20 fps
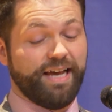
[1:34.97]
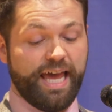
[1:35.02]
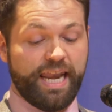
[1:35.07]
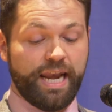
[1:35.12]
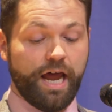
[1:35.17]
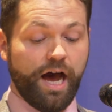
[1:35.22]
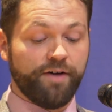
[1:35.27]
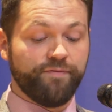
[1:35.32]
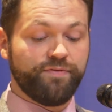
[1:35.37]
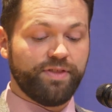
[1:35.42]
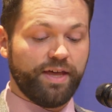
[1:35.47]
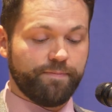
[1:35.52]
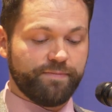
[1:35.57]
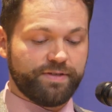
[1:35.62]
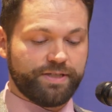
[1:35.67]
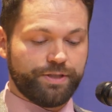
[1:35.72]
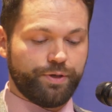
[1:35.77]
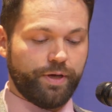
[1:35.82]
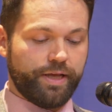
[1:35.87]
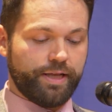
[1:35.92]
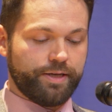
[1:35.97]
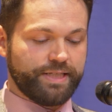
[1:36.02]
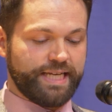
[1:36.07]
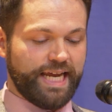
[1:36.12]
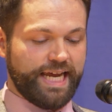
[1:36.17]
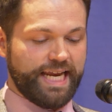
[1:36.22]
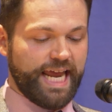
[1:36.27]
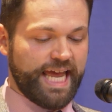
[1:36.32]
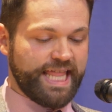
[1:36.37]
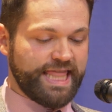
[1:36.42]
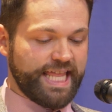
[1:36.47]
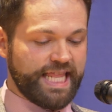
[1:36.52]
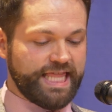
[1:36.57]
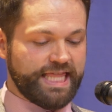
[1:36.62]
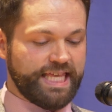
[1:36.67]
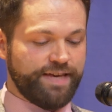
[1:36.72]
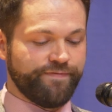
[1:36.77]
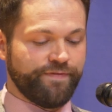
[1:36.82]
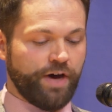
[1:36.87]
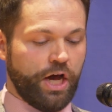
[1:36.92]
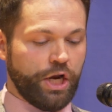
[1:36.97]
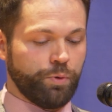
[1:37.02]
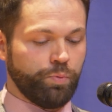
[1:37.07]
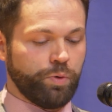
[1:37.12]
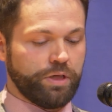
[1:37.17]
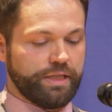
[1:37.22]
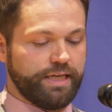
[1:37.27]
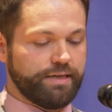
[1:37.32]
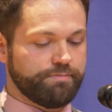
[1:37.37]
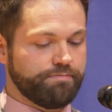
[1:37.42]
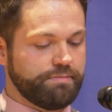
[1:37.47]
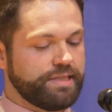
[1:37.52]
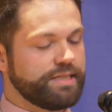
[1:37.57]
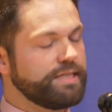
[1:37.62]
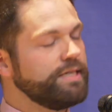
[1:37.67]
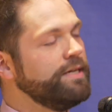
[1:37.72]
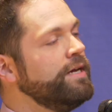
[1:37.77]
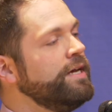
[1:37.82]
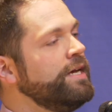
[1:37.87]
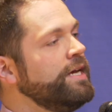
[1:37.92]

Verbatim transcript: and of them since 2008, and then the Vaughan Williams